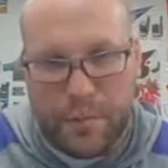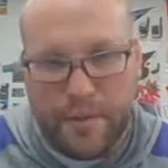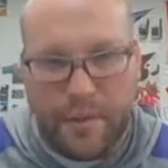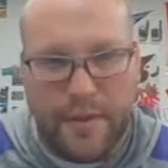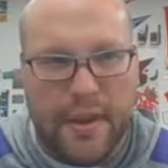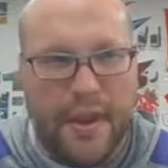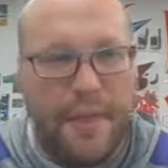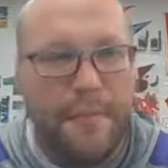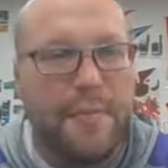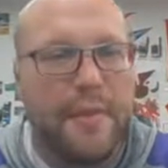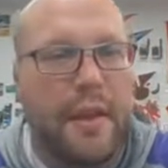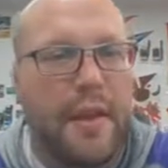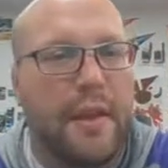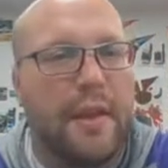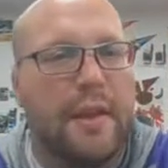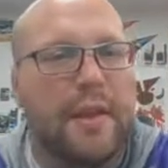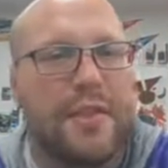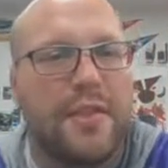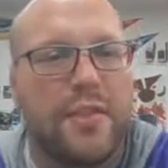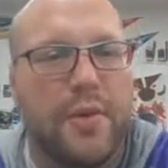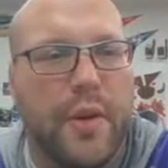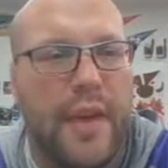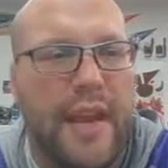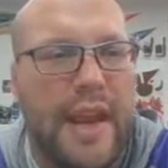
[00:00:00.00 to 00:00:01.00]
Okay,
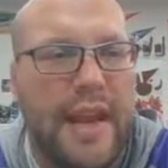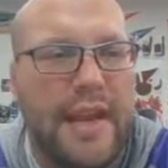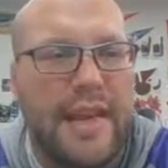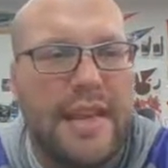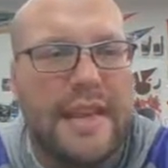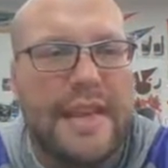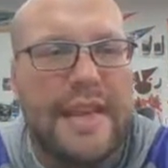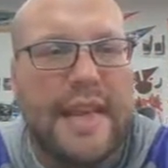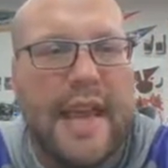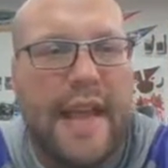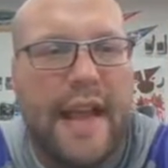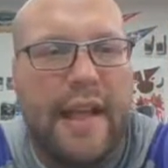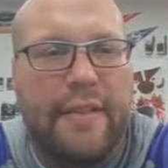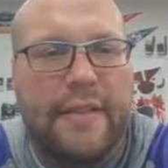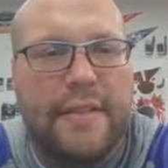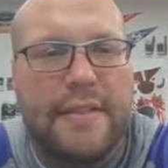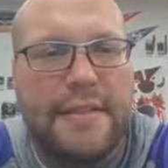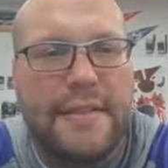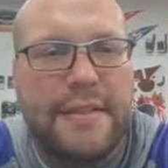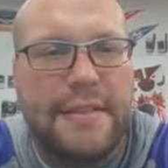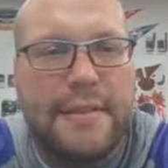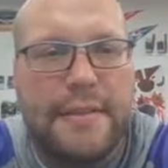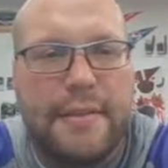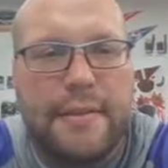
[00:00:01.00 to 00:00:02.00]
so 80
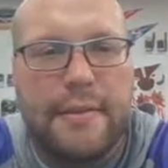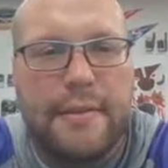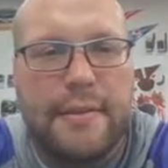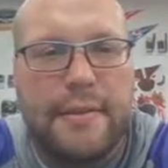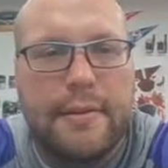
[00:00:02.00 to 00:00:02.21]
gallons